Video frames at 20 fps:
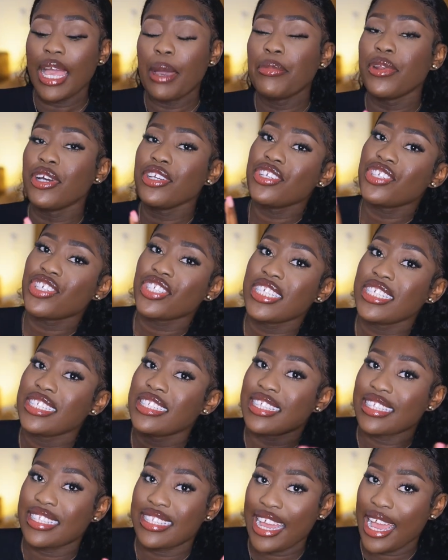I'm not usually
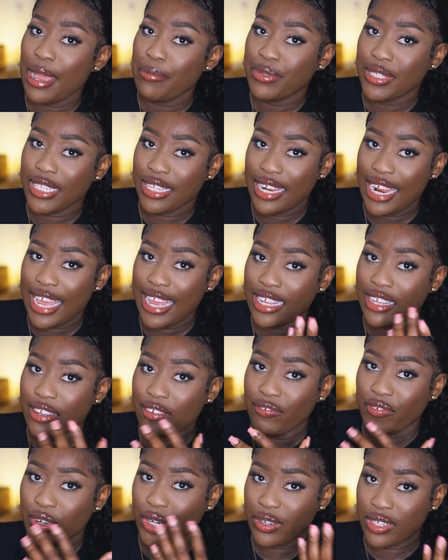the type to
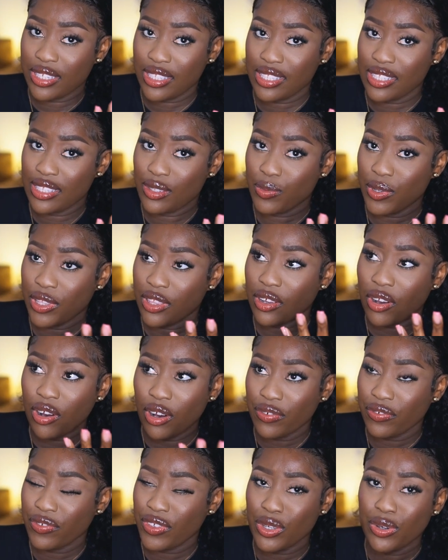like fragrances with
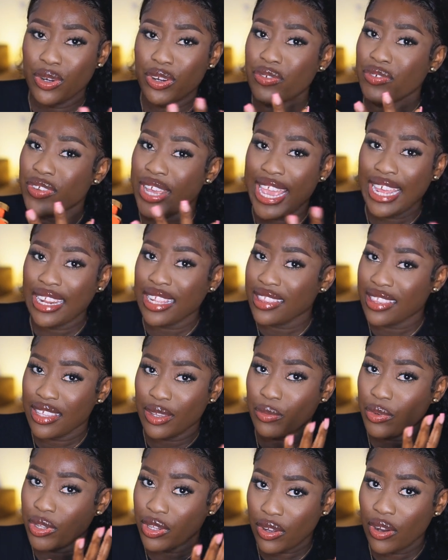coffee or even
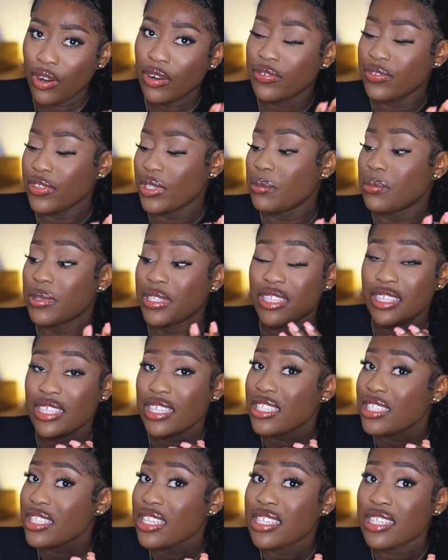anything with coffee, but
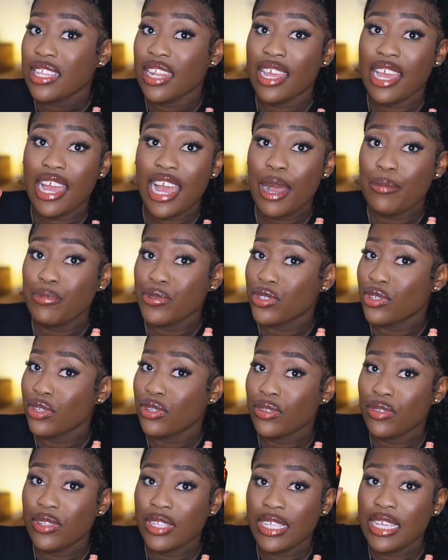this is an
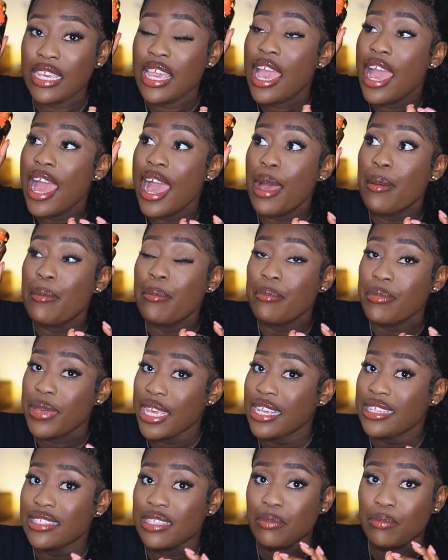absolutely
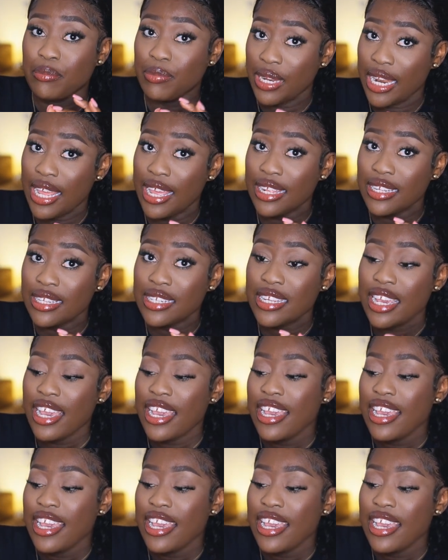amazing blend.